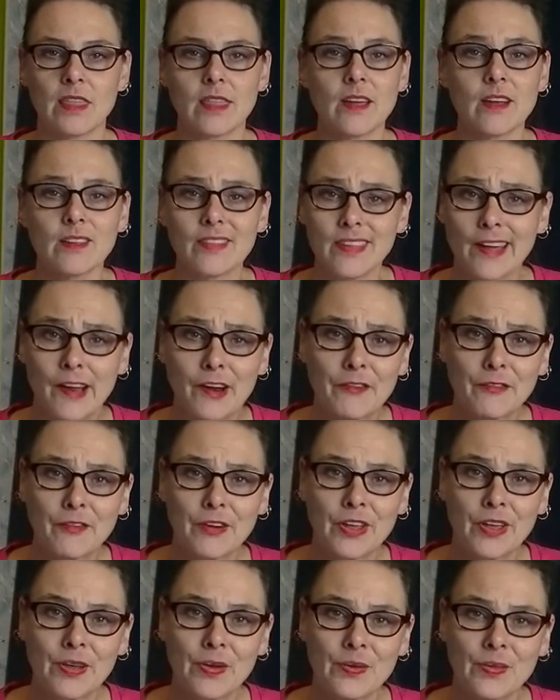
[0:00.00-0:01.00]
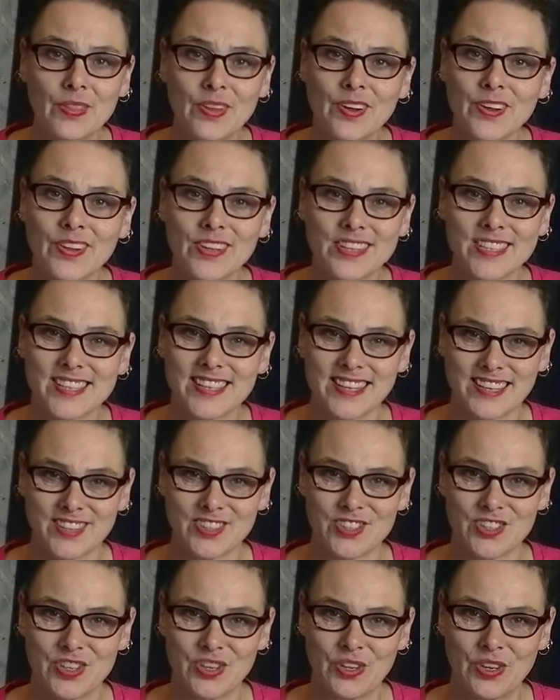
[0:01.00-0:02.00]
they're there for you. They're listening
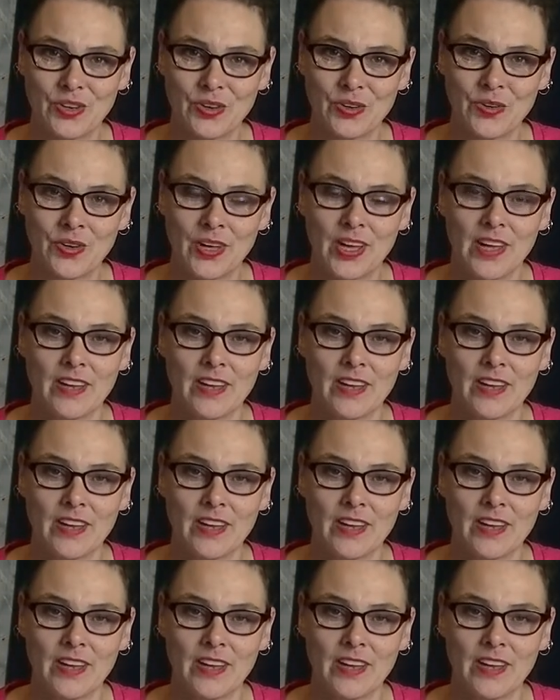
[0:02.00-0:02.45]
to you.